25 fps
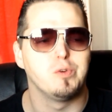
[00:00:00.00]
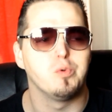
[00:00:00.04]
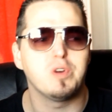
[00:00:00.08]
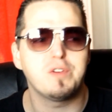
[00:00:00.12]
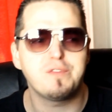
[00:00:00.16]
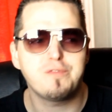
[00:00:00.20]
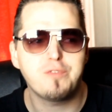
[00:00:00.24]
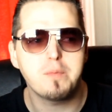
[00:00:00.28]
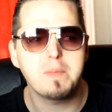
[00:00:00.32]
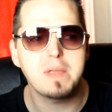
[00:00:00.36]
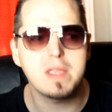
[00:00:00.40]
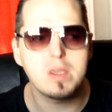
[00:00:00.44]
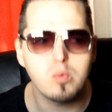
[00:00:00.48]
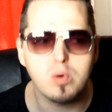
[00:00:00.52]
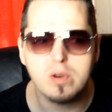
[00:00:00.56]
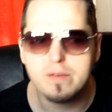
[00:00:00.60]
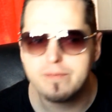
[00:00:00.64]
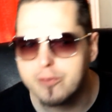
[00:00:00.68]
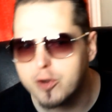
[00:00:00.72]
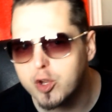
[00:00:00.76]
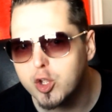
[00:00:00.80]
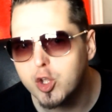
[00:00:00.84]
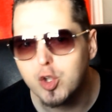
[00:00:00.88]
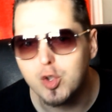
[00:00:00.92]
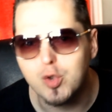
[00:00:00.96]
one for me, one
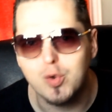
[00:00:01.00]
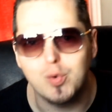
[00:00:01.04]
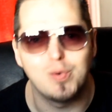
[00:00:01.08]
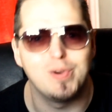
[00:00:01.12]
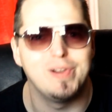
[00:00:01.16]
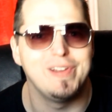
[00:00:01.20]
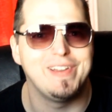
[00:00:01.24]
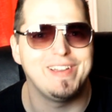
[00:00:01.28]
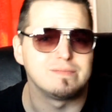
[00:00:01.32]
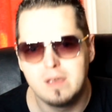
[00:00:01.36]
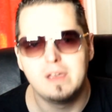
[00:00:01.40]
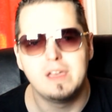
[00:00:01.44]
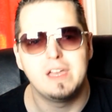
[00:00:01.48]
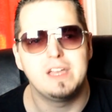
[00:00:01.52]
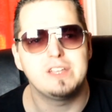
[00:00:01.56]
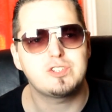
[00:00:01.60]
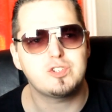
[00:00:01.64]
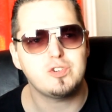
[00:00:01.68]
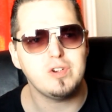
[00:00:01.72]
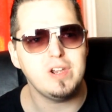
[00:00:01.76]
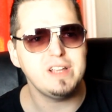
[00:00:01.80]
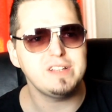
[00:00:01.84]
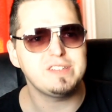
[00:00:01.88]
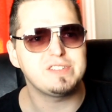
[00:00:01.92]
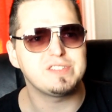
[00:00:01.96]
for you.
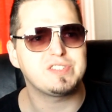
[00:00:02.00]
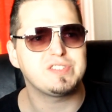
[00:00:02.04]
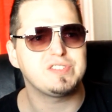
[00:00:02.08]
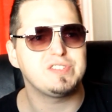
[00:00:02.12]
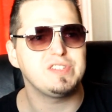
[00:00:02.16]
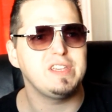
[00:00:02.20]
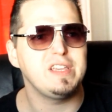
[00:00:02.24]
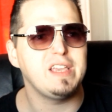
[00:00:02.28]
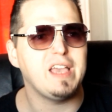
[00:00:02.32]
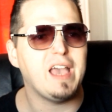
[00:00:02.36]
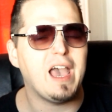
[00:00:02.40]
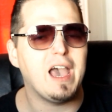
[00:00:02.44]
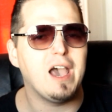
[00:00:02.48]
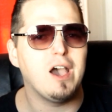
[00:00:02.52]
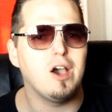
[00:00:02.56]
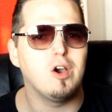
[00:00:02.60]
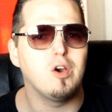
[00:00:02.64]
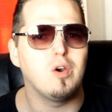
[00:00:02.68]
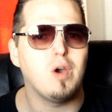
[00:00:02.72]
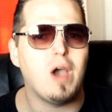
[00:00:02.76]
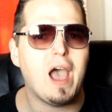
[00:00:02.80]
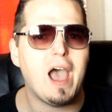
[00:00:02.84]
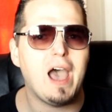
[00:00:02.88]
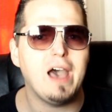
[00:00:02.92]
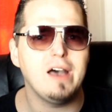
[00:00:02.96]
It's great to see
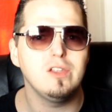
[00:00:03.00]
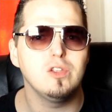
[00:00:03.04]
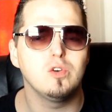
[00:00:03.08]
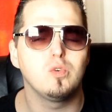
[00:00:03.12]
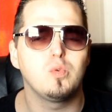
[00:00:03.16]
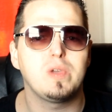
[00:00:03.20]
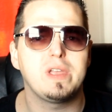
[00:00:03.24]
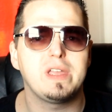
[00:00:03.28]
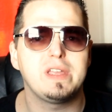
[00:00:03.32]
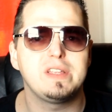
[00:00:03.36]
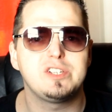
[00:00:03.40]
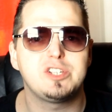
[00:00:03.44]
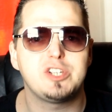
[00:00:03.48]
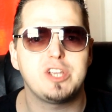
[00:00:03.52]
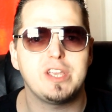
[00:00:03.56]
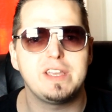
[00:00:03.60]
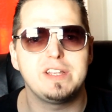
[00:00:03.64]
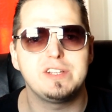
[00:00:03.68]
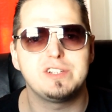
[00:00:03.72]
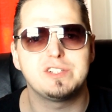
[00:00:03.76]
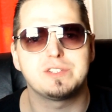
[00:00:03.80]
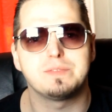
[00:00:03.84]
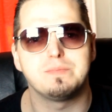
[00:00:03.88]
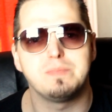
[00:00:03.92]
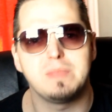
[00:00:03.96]
how Halloween
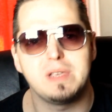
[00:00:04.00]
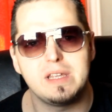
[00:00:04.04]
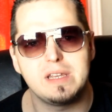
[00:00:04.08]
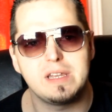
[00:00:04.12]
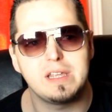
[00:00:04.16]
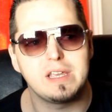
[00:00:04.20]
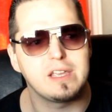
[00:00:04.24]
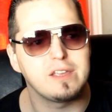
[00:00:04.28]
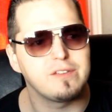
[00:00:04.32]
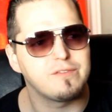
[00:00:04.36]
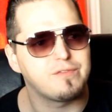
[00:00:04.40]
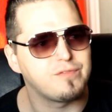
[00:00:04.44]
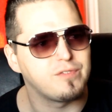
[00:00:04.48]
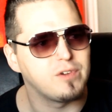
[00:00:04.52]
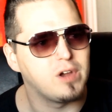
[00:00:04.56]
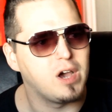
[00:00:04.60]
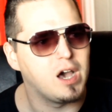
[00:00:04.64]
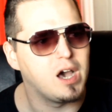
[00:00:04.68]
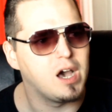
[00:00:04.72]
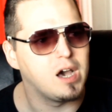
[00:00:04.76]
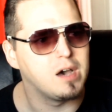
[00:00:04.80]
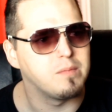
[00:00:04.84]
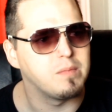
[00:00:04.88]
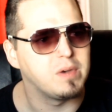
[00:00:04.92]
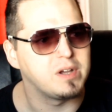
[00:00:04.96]
changes meaning
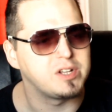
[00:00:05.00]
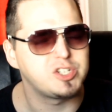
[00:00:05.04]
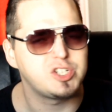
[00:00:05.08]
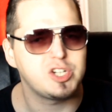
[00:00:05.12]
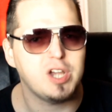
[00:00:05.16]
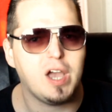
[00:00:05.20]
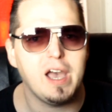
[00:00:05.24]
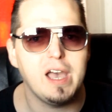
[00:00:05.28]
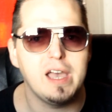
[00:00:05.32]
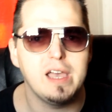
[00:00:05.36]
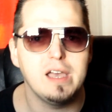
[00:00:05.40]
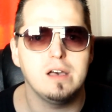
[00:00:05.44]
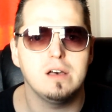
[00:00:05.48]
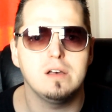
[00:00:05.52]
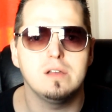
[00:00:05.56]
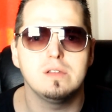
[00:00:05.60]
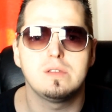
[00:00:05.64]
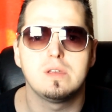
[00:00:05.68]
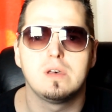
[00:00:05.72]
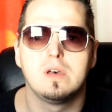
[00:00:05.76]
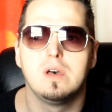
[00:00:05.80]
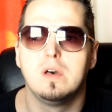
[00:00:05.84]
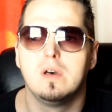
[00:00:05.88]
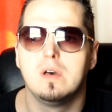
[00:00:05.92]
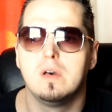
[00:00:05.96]
from a
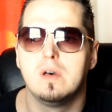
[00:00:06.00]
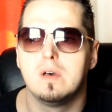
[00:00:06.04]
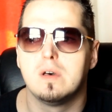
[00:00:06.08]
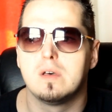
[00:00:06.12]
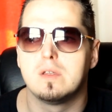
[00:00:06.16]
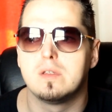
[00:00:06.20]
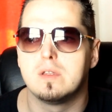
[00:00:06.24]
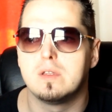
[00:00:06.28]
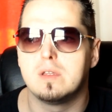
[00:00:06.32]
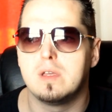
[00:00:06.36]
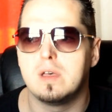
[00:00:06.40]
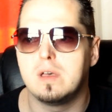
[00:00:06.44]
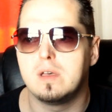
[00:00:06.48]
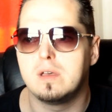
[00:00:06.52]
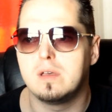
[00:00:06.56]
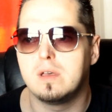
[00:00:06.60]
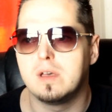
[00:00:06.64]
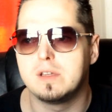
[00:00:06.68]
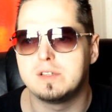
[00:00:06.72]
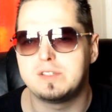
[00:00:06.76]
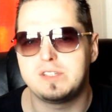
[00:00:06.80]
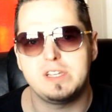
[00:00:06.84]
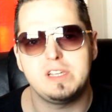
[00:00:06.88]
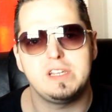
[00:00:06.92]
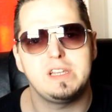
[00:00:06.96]
child
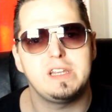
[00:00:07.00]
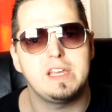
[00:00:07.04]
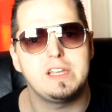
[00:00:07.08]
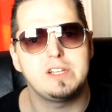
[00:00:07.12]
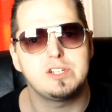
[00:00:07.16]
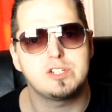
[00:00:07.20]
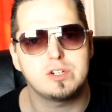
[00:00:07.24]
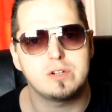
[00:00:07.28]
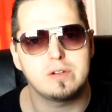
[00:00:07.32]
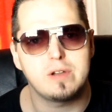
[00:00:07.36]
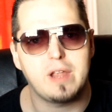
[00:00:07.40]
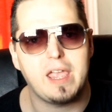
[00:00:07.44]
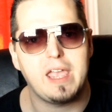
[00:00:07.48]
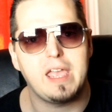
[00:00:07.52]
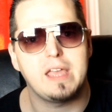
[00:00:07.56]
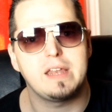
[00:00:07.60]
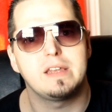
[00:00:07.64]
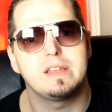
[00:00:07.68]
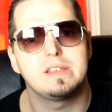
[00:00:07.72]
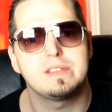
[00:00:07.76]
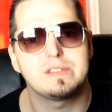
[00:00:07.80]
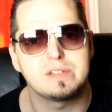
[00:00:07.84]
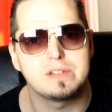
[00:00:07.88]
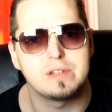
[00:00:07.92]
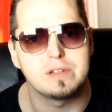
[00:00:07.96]
a teenager
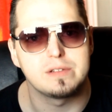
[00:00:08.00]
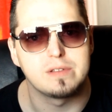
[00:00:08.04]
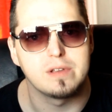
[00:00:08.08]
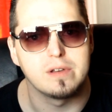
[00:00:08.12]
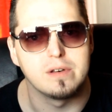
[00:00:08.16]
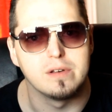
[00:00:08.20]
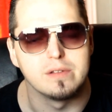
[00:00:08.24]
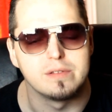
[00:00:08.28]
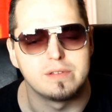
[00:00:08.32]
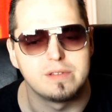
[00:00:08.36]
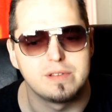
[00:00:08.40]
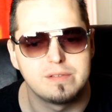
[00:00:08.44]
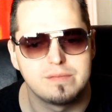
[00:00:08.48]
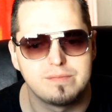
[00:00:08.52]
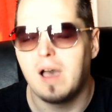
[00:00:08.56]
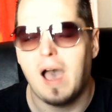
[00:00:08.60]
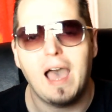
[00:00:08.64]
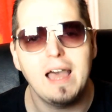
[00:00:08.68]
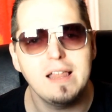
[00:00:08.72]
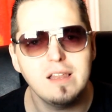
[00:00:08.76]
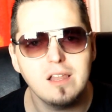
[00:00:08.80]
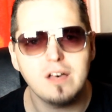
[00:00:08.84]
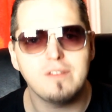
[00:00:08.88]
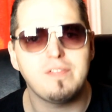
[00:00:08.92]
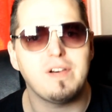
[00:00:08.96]
and as an adult.
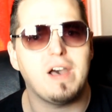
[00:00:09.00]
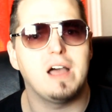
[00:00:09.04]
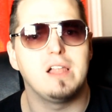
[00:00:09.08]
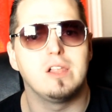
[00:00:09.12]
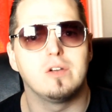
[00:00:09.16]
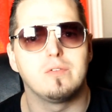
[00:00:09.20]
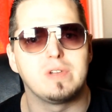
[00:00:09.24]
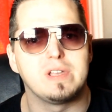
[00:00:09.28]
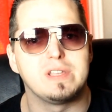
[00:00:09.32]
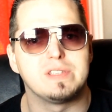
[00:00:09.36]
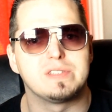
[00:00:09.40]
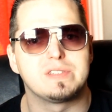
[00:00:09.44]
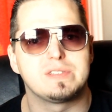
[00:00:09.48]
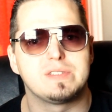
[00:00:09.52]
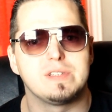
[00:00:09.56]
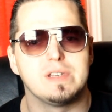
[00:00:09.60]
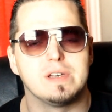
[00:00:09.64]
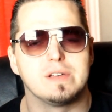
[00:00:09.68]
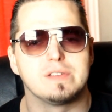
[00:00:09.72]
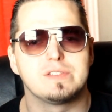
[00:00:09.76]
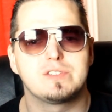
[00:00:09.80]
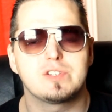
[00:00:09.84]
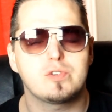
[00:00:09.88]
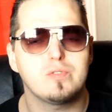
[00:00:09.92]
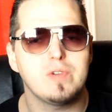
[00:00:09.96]
I love Halloween
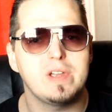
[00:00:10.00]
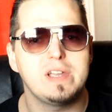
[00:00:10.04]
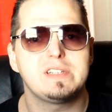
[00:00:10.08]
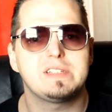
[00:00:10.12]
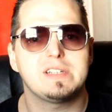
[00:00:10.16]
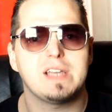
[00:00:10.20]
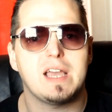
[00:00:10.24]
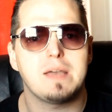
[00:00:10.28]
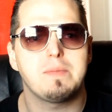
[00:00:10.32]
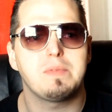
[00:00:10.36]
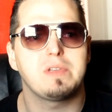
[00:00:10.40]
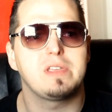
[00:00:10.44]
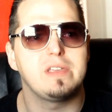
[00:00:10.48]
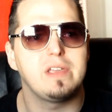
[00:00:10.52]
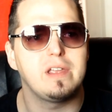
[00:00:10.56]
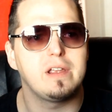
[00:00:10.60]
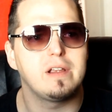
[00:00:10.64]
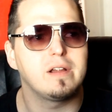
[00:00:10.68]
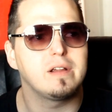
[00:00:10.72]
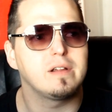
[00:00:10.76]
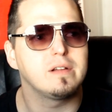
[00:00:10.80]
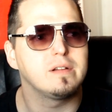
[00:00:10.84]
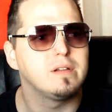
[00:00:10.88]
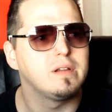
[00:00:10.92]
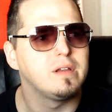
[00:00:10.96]
still. It's a great time of
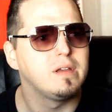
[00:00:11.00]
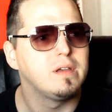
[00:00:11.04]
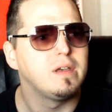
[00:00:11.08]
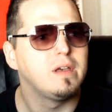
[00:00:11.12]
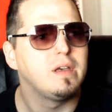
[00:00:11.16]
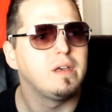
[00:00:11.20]
year.